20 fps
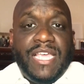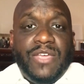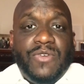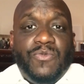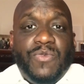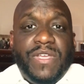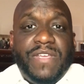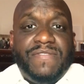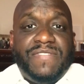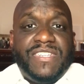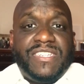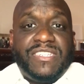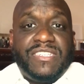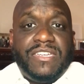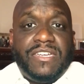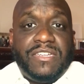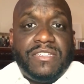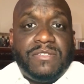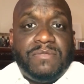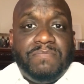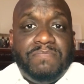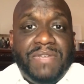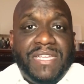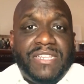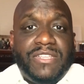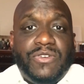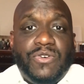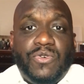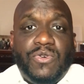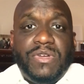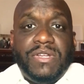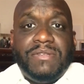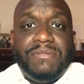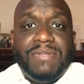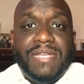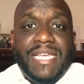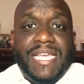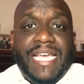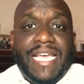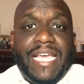We have discussed Bitcoin
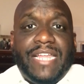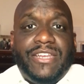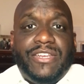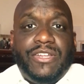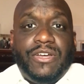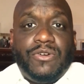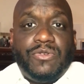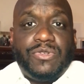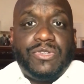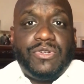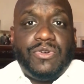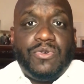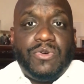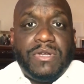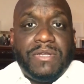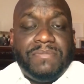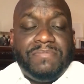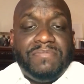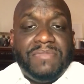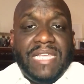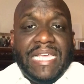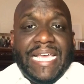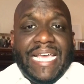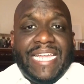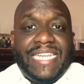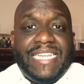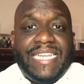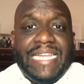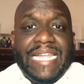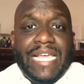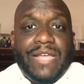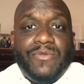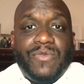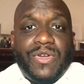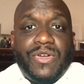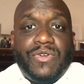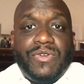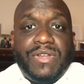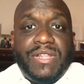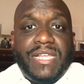and Dogecoin, and today we're
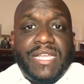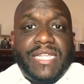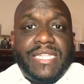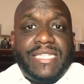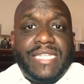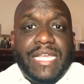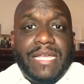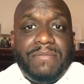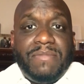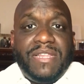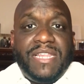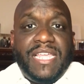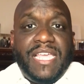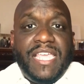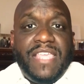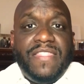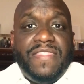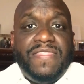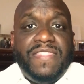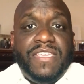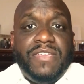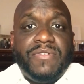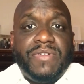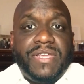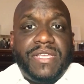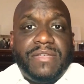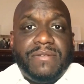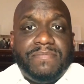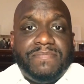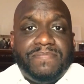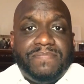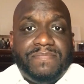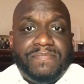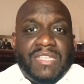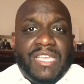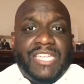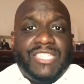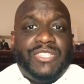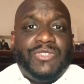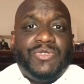going to examine Ethereum.
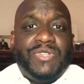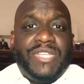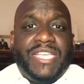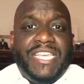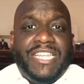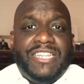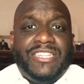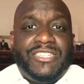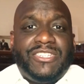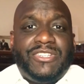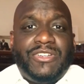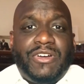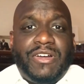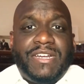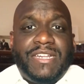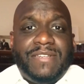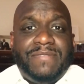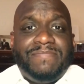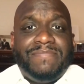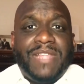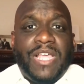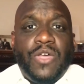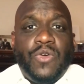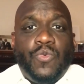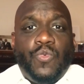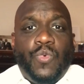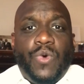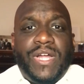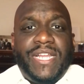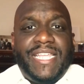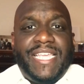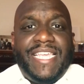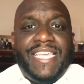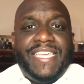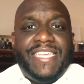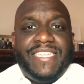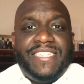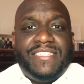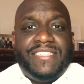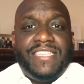So to get us started, what
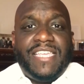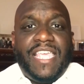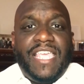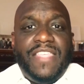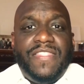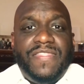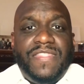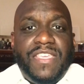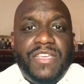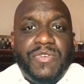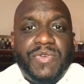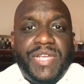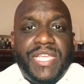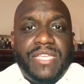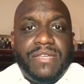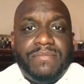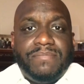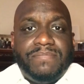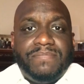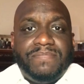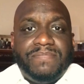is Ethereum?